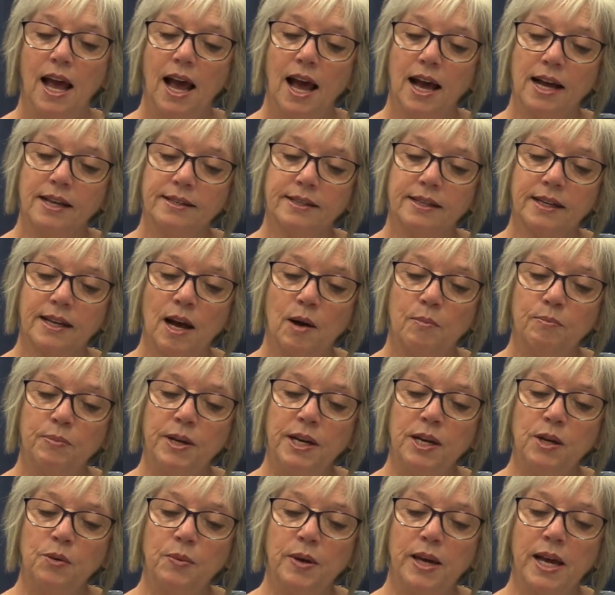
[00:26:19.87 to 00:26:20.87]
As a
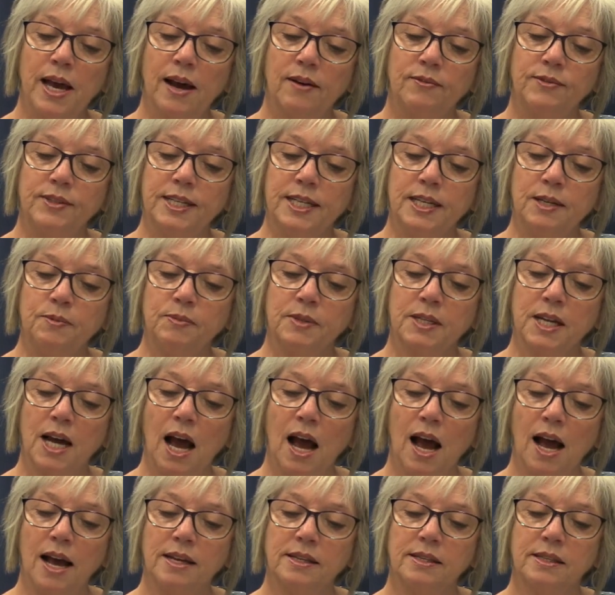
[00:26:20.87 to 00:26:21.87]
company, we have deep
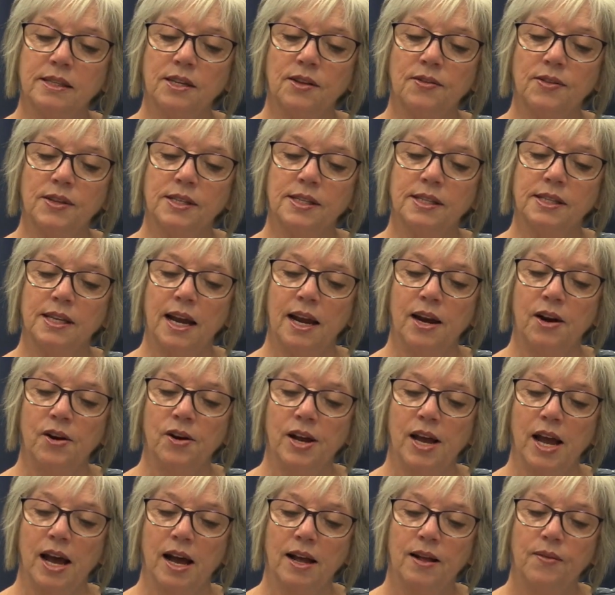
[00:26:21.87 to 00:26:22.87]
ties to this
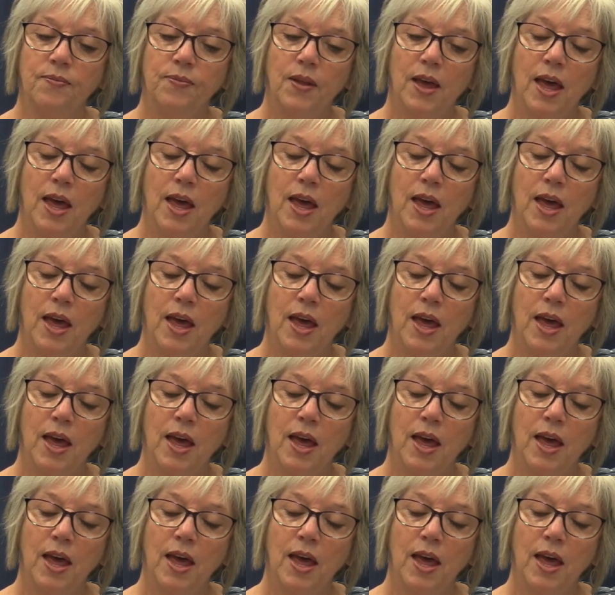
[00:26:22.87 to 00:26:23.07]
area,